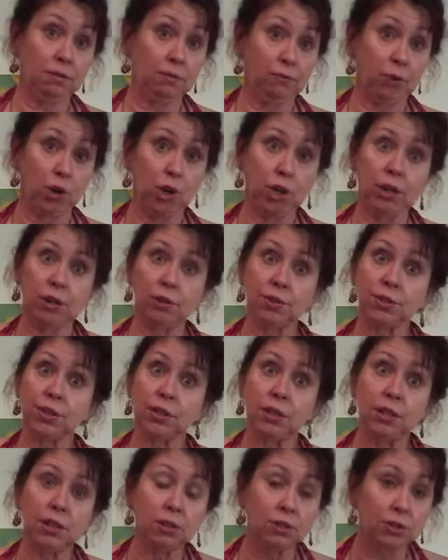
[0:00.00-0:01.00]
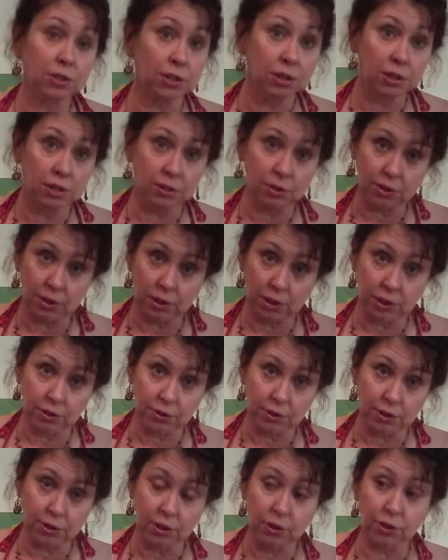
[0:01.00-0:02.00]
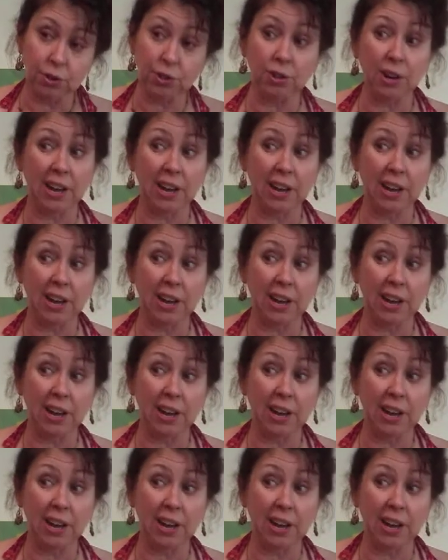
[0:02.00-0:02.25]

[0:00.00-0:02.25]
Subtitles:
for years and years and years and years and years are